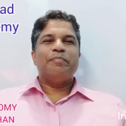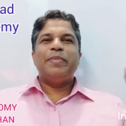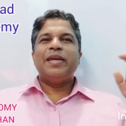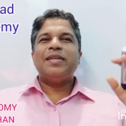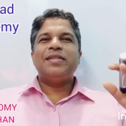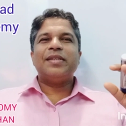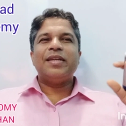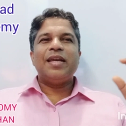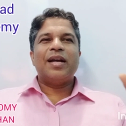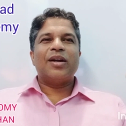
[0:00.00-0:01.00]

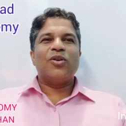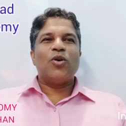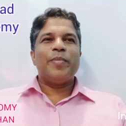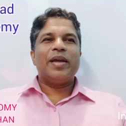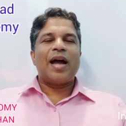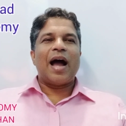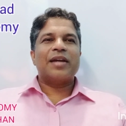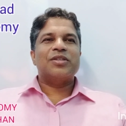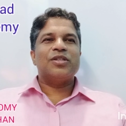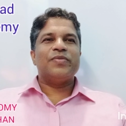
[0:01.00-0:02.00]
basic economic
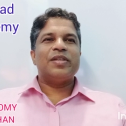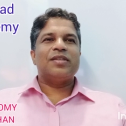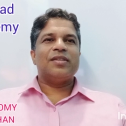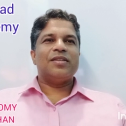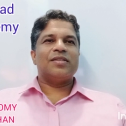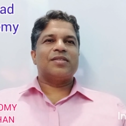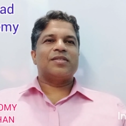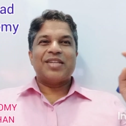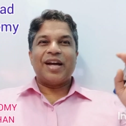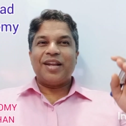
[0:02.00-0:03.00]
activities,
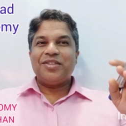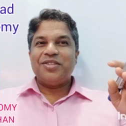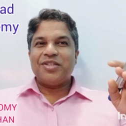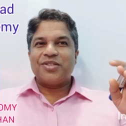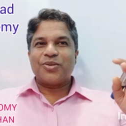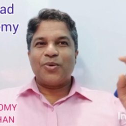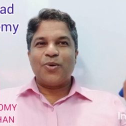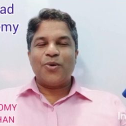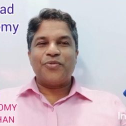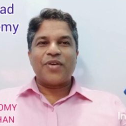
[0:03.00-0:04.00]
challenges
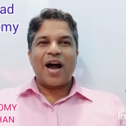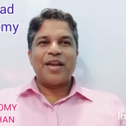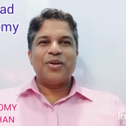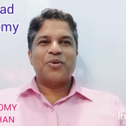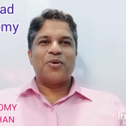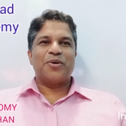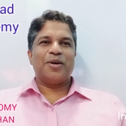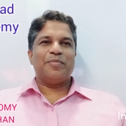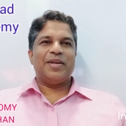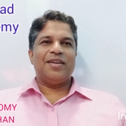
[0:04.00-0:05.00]
of an
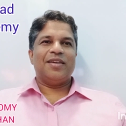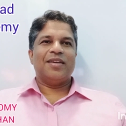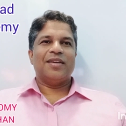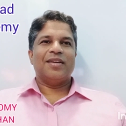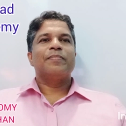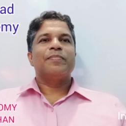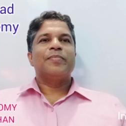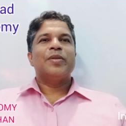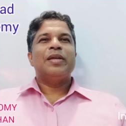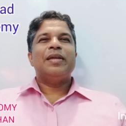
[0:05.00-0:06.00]
economy,
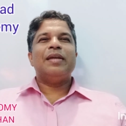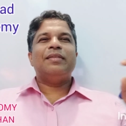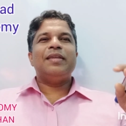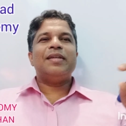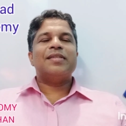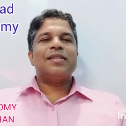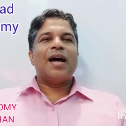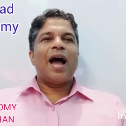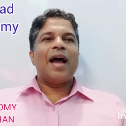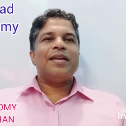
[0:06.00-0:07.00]
ethics
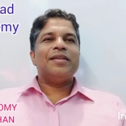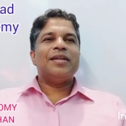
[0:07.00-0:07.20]
and